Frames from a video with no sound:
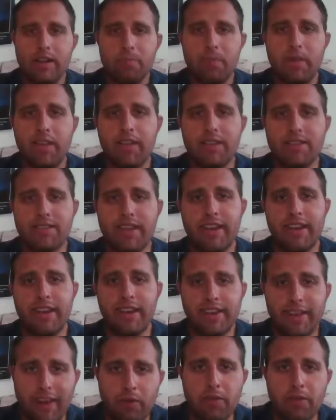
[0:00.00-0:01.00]
Because
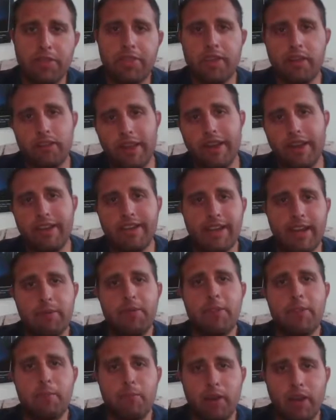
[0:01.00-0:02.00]
connecting with her any time
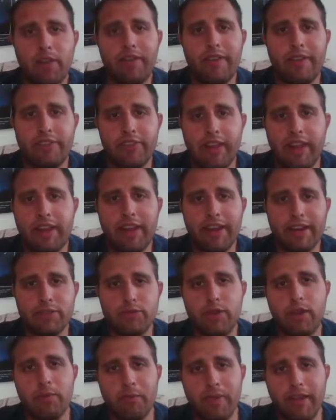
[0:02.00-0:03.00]
in the previous 8 years
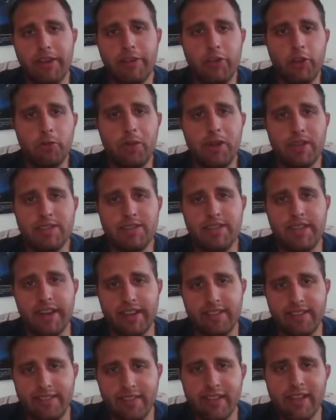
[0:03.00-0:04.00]
would have made too much
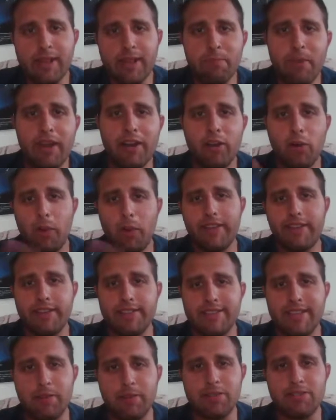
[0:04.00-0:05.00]
sense. Better to wait till
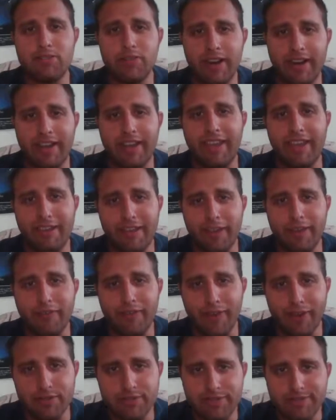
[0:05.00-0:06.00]
someone's trying to kill you
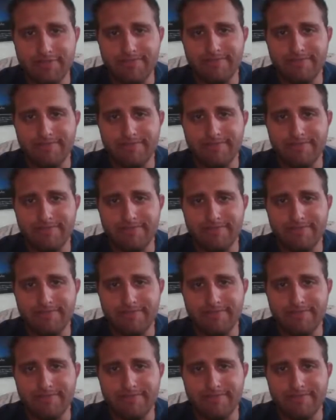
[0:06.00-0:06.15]
first.